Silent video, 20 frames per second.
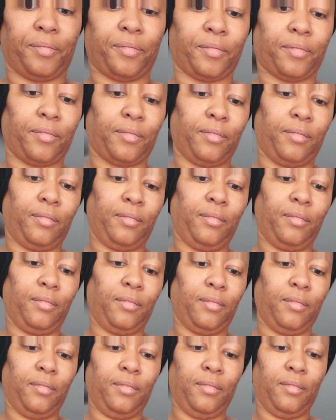
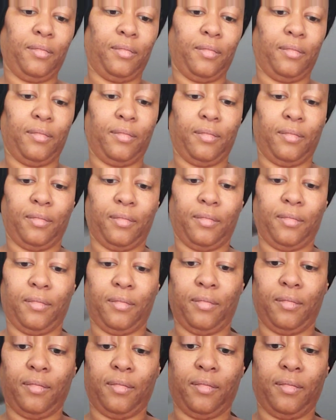
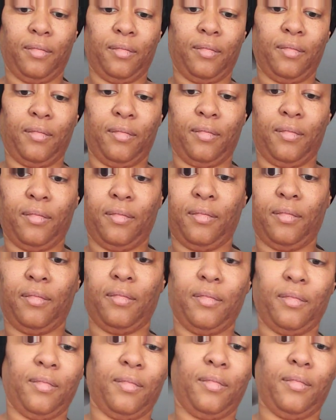
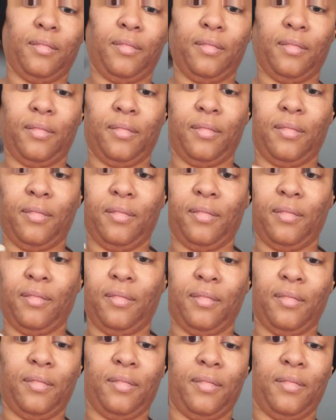
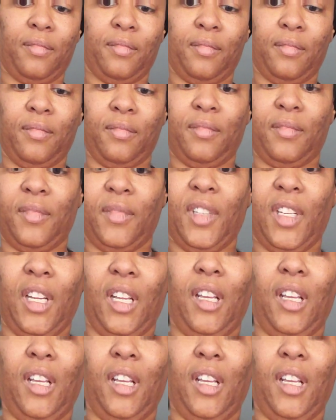[no speech]